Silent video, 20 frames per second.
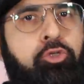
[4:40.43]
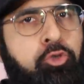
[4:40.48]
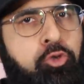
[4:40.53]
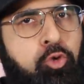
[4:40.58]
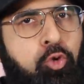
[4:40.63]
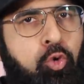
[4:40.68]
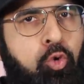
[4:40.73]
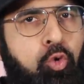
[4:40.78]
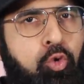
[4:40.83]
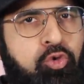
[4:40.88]
to
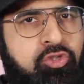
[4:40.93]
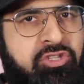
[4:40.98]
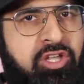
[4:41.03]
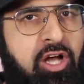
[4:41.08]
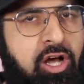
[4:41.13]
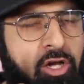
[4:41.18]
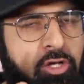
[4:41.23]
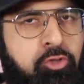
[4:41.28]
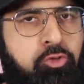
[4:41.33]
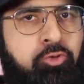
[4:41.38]
cause
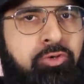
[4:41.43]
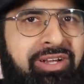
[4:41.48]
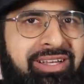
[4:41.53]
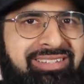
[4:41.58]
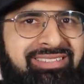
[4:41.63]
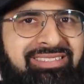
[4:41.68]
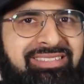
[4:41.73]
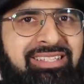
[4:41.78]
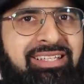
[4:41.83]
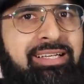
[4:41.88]

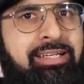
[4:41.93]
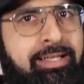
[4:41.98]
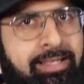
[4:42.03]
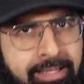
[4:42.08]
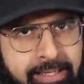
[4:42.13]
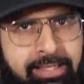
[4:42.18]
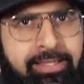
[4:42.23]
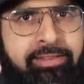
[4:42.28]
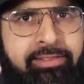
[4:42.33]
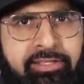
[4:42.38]
unrest
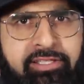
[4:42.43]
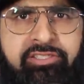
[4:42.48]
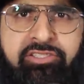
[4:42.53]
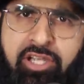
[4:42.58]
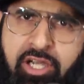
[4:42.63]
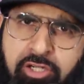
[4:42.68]
in this